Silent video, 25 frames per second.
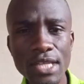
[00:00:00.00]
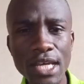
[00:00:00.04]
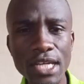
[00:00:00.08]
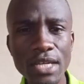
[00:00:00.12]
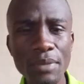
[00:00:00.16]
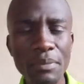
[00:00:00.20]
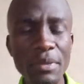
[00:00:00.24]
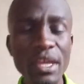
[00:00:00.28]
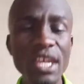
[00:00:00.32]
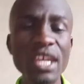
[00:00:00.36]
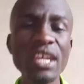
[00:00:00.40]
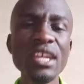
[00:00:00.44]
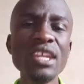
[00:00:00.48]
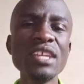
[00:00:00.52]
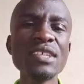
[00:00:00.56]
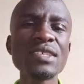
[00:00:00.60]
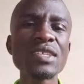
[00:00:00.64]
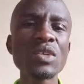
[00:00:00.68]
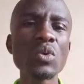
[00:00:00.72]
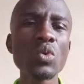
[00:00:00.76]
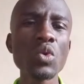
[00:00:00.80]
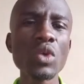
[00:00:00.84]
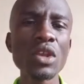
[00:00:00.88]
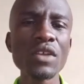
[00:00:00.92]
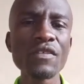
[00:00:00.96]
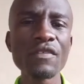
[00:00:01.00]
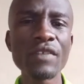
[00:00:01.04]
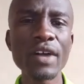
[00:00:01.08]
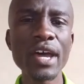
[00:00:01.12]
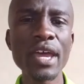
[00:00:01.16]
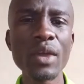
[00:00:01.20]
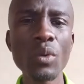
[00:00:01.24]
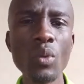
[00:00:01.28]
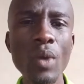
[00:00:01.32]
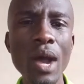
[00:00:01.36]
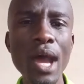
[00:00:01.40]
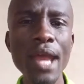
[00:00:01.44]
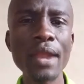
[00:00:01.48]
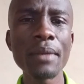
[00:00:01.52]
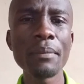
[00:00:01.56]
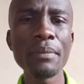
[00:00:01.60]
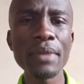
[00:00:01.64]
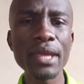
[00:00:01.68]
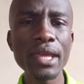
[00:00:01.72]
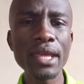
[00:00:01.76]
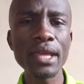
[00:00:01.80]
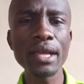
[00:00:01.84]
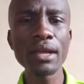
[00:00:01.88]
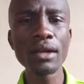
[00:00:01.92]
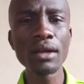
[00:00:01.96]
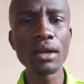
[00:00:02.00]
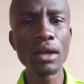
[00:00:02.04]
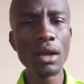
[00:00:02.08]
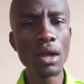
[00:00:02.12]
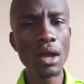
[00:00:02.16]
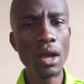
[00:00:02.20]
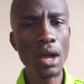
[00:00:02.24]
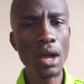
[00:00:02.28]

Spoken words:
that may disqualify one being